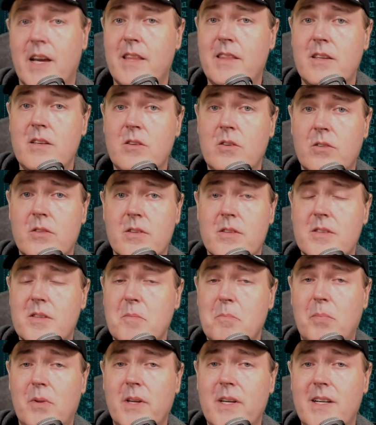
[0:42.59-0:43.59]
And then you'll just
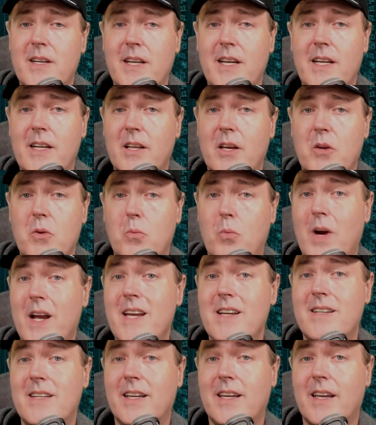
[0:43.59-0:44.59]
simply need a
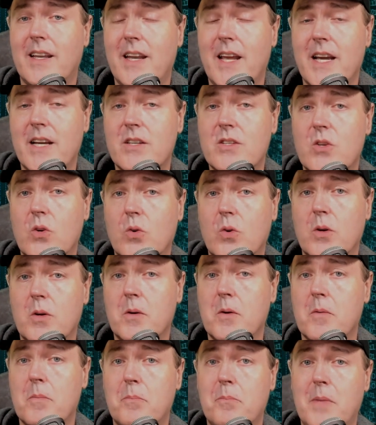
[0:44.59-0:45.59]
way to connect
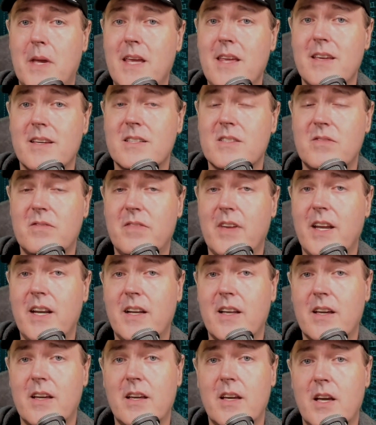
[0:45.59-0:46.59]
your PS
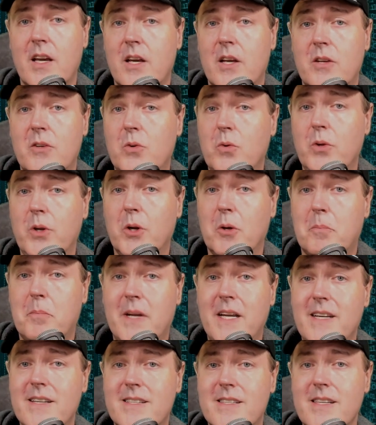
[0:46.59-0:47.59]
Vita to your
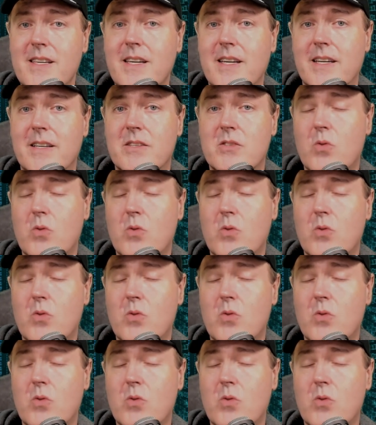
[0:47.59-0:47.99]
PC.